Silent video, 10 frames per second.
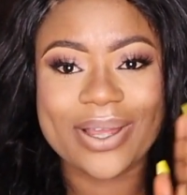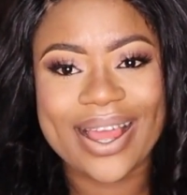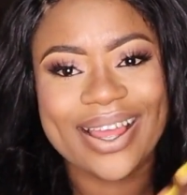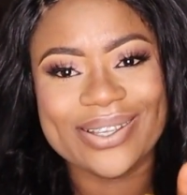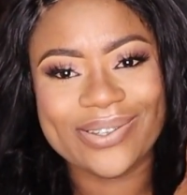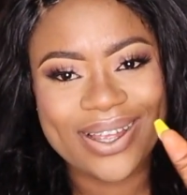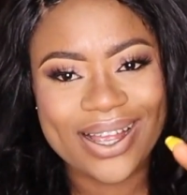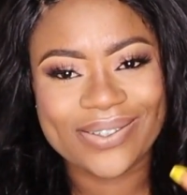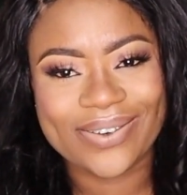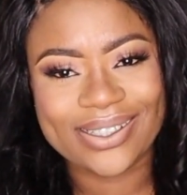I guess you
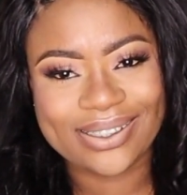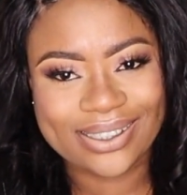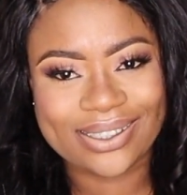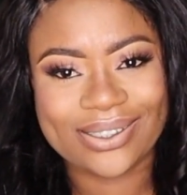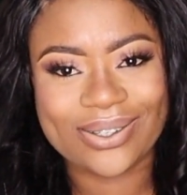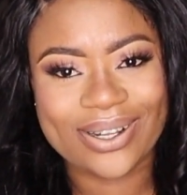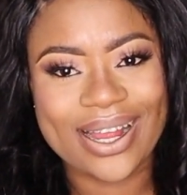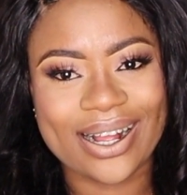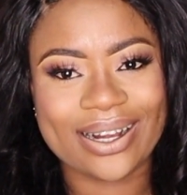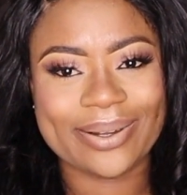guys already saw
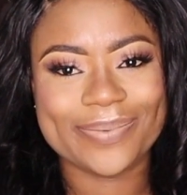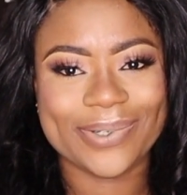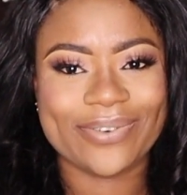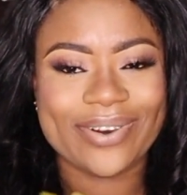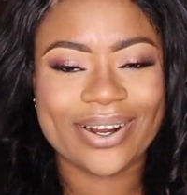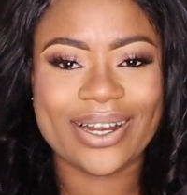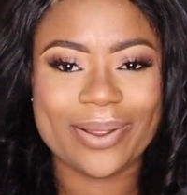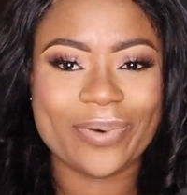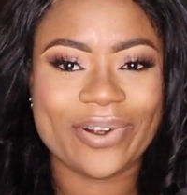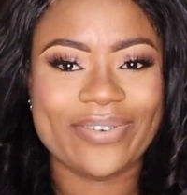that clip
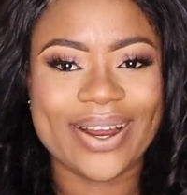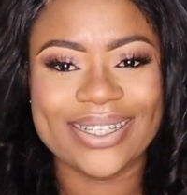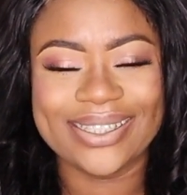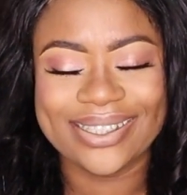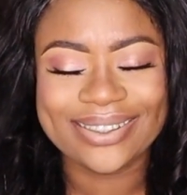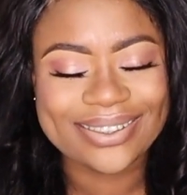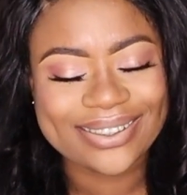already.